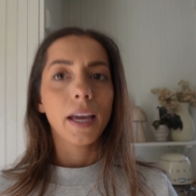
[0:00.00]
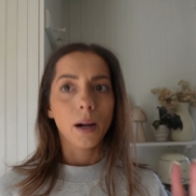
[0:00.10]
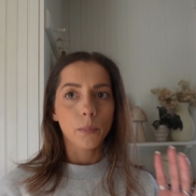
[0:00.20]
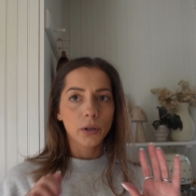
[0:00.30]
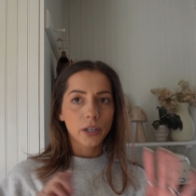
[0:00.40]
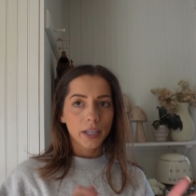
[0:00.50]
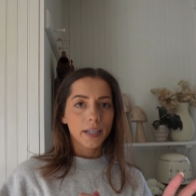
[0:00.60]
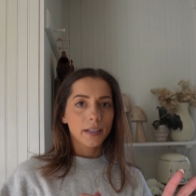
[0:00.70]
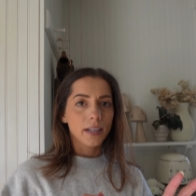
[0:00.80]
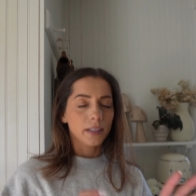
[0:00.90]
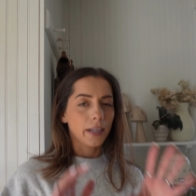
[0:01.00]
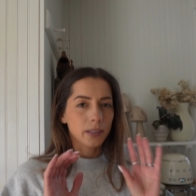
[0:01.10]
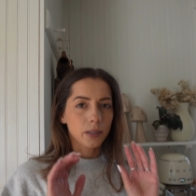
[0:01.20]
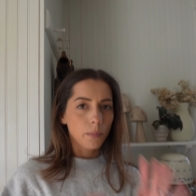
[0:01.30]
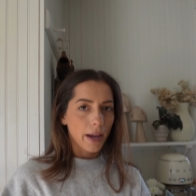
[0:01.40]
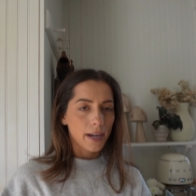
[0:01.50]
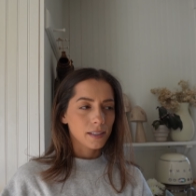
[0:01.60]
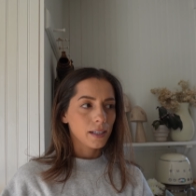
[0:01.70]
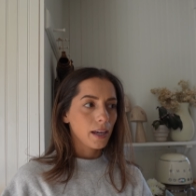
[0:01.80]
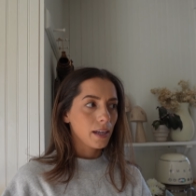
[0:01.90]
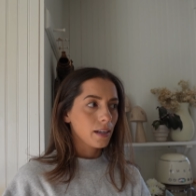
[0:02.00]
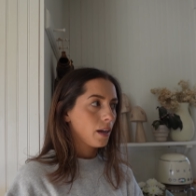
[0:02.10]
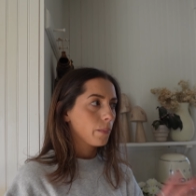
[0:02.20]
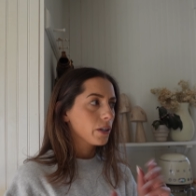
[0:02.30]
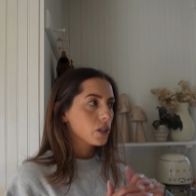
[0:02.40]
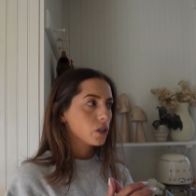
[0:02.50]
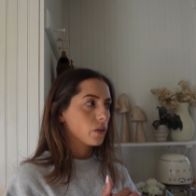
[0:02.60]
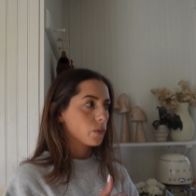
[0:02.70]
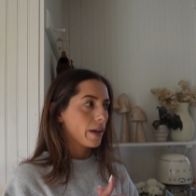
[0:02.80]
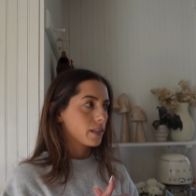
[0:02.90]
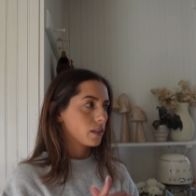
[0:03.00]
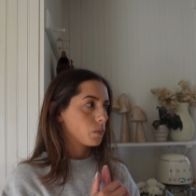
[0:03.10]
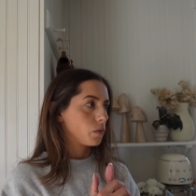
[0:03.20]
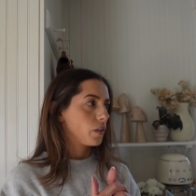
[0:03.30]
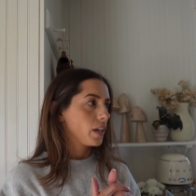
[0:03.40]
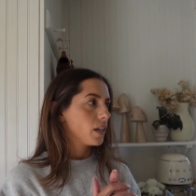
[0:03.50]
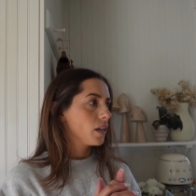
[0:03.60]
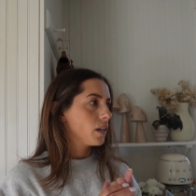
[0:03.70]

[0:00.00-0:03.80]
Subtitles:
And I'll put it in like a little basket. I'm pretty sure those baskets will fit.